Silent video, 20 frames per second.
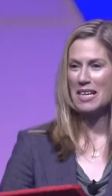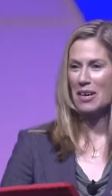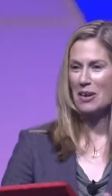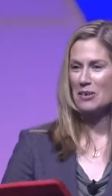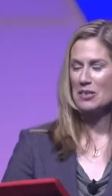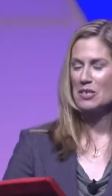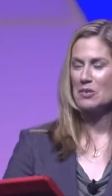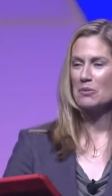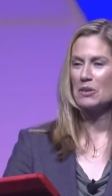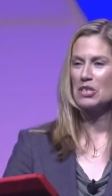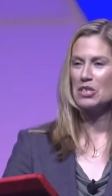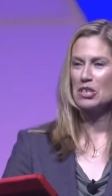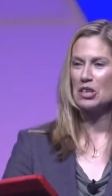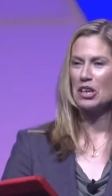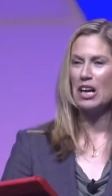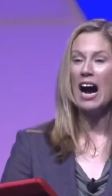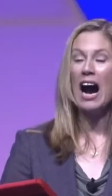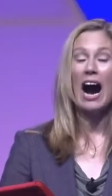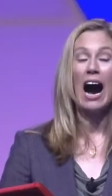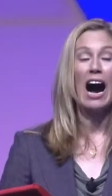Kara
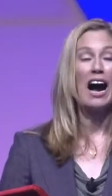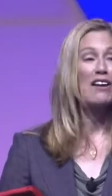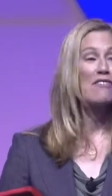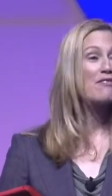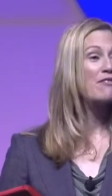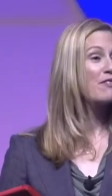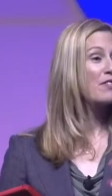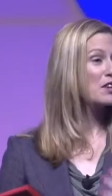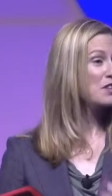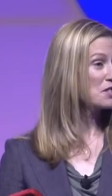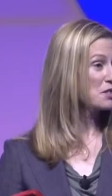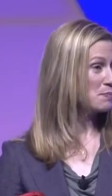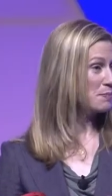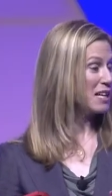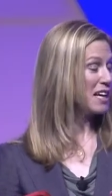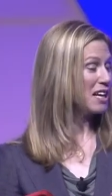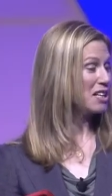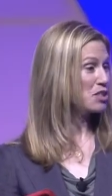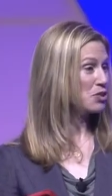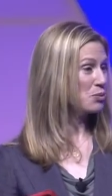Swisher, I first
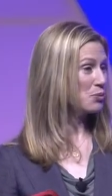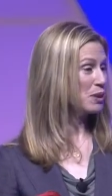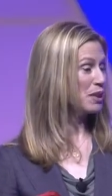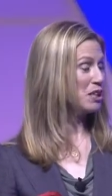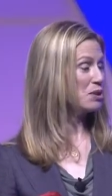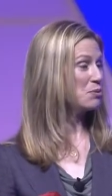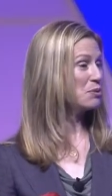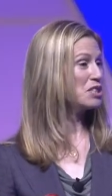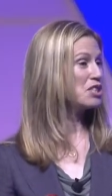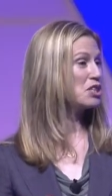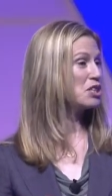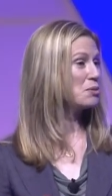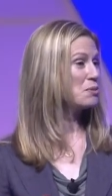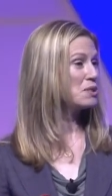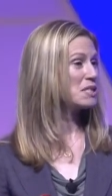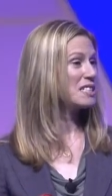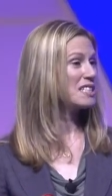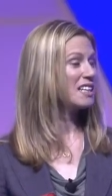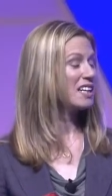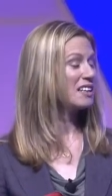began to read when she
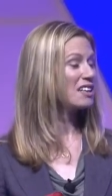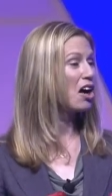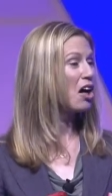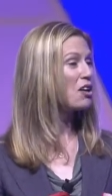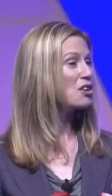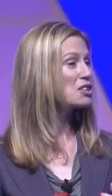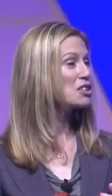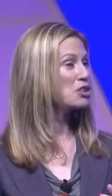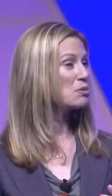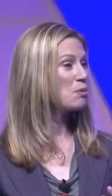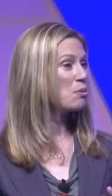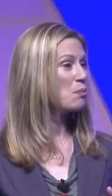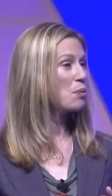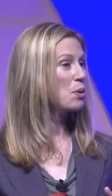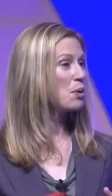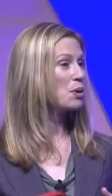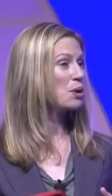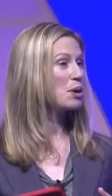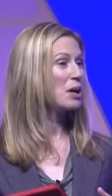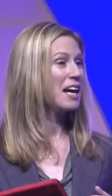was a technology
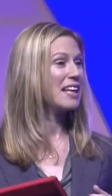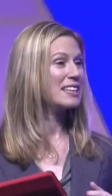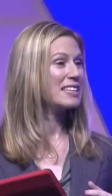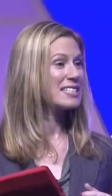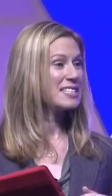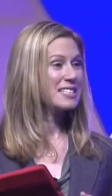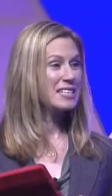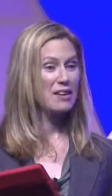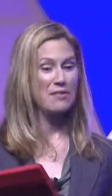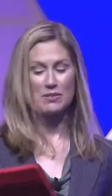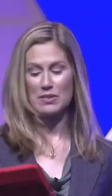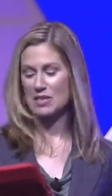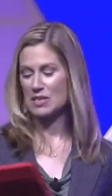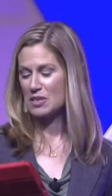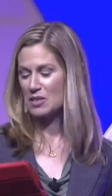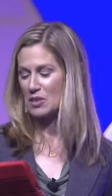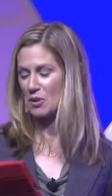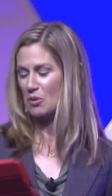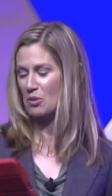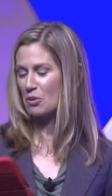reporter at the San
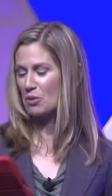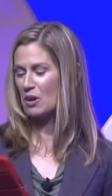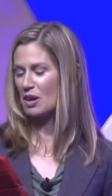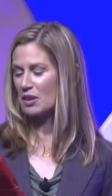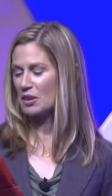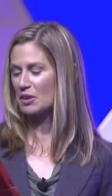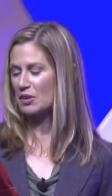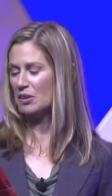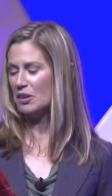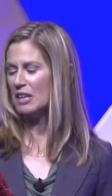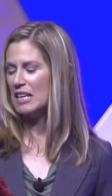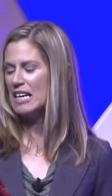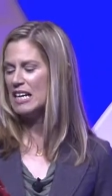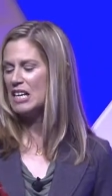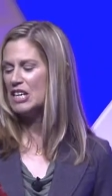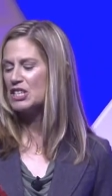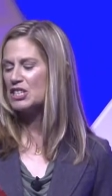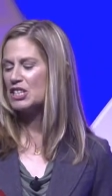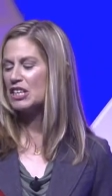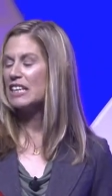Francisco Chronicle.
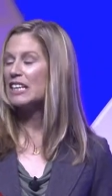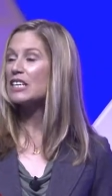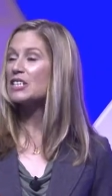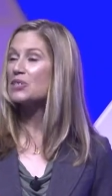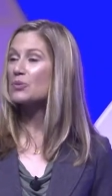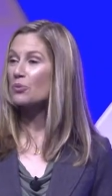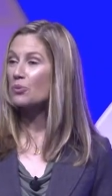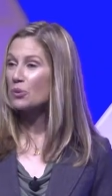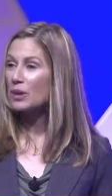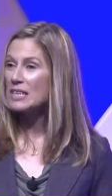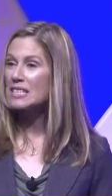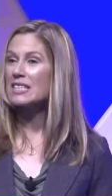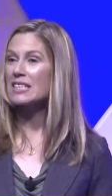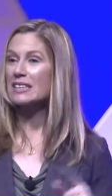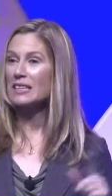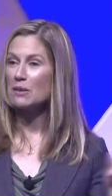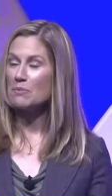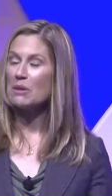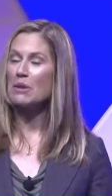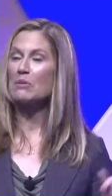She has
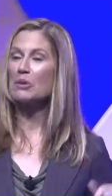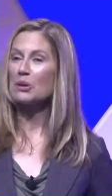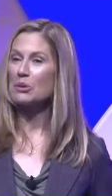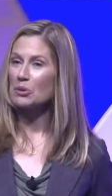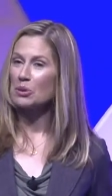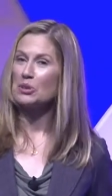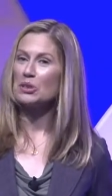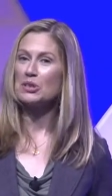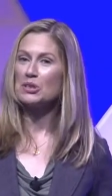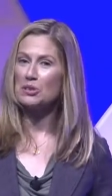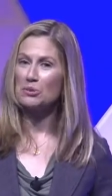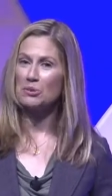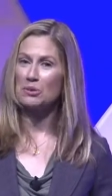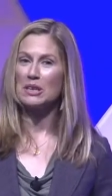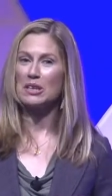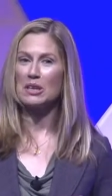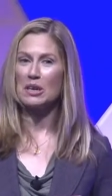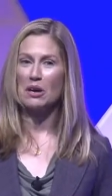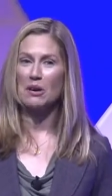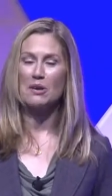recently been recruited to
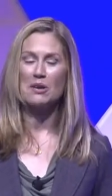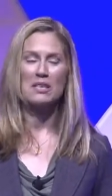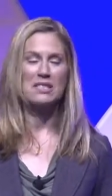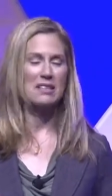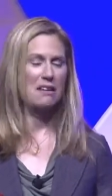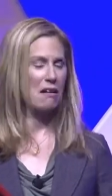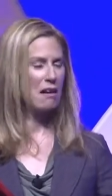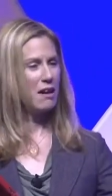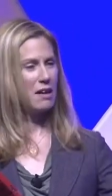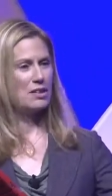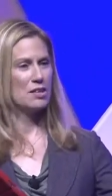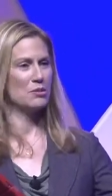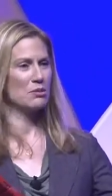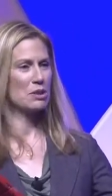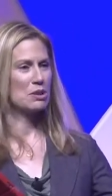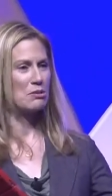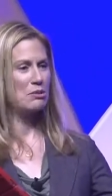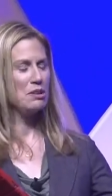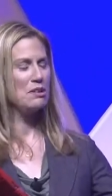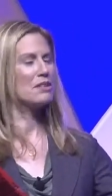Recode as a hot new
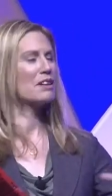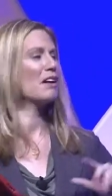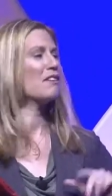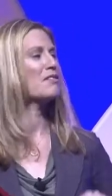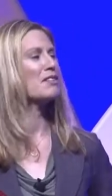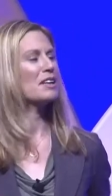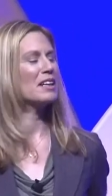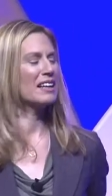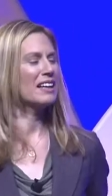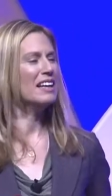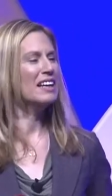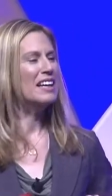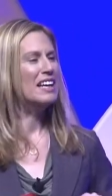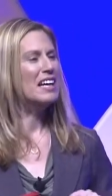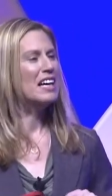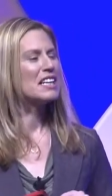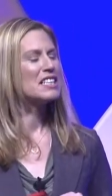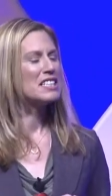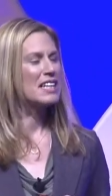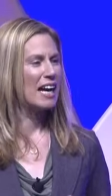recruit covering
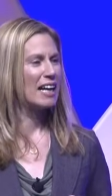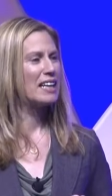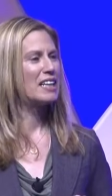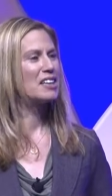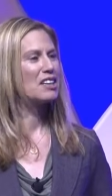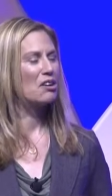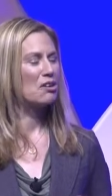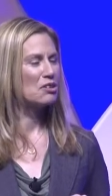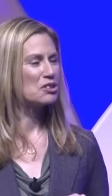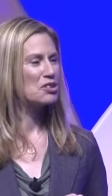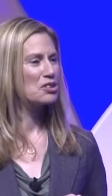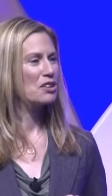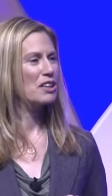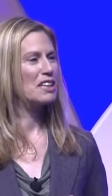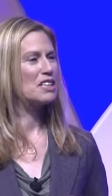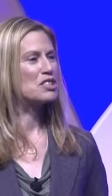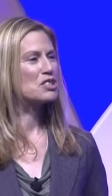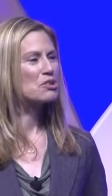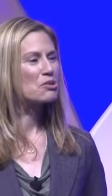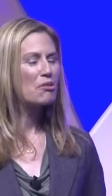tech, culture,
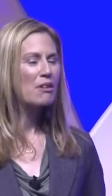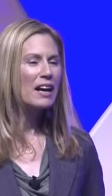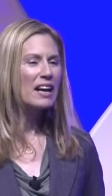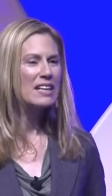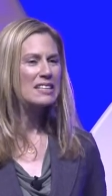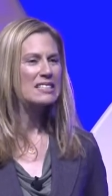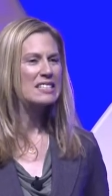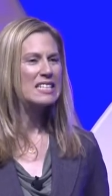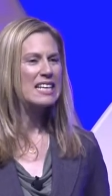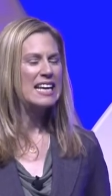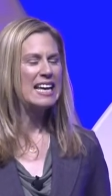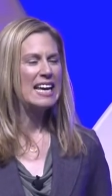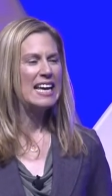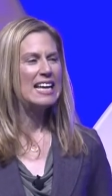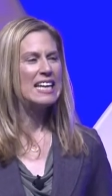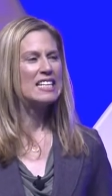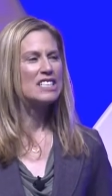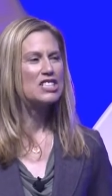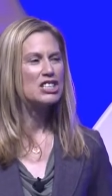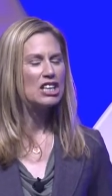and trends.
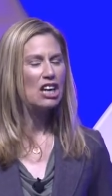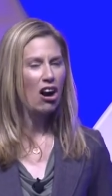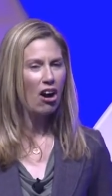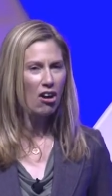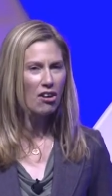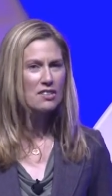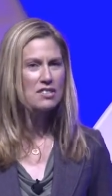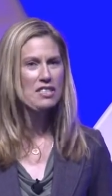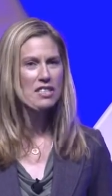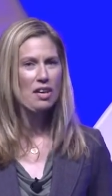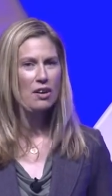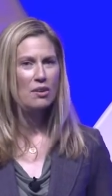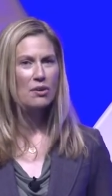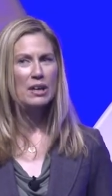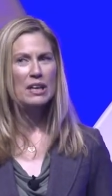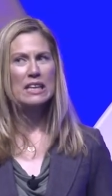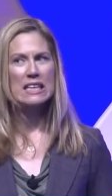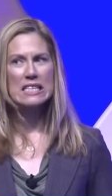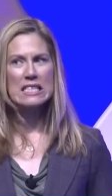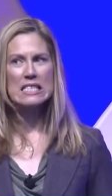And she
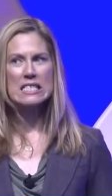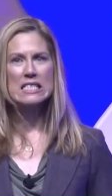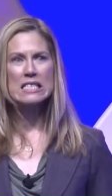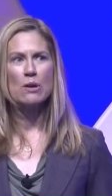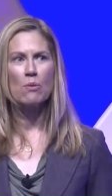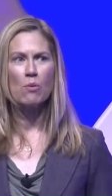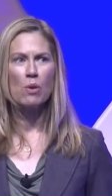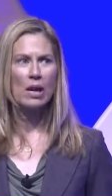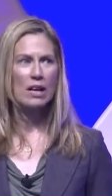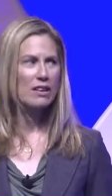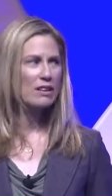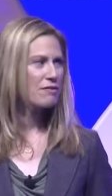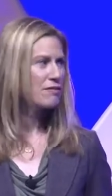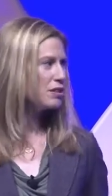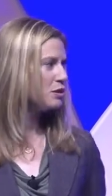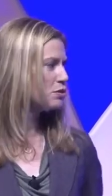also is one of the